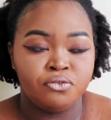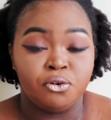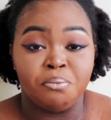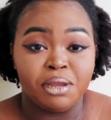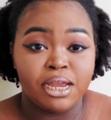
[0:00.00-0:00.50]

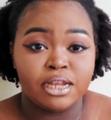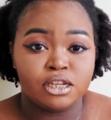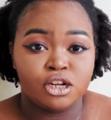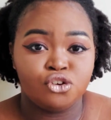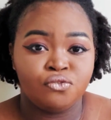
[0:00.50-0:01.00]
for me as
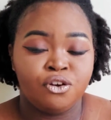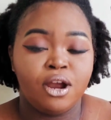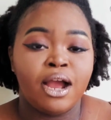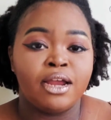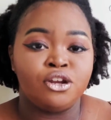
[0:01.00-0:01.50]
an
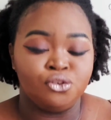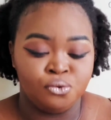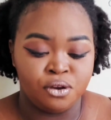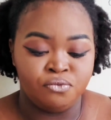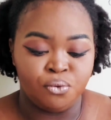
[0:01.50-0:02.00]
introvert, I
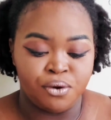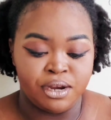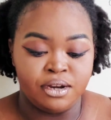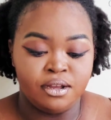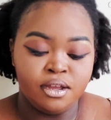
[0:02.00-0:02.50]
do
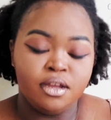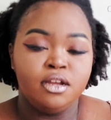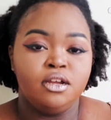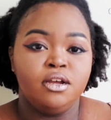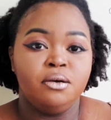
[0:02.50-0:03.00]
avoid
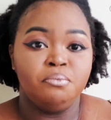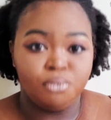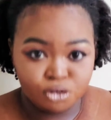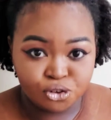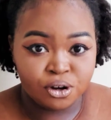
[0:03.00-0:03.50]

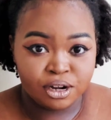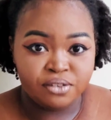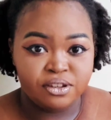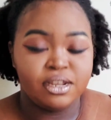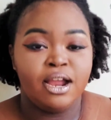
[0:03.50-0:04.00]
majority
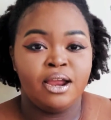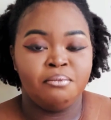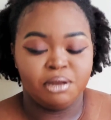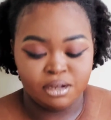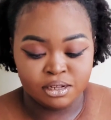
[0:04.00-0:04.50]
of the
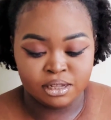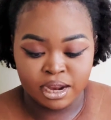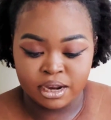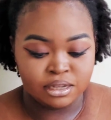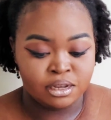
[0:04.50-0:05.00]
time, because
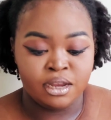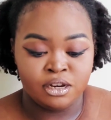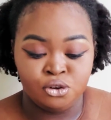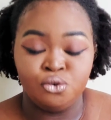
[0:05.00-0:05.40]
like I said,